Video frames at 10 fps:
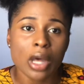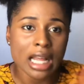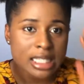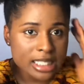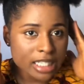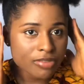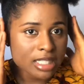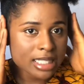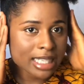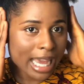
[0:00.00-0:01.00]
achieve
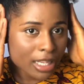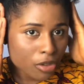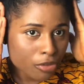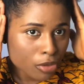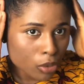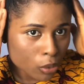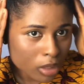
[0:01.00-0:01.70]
this kind of look.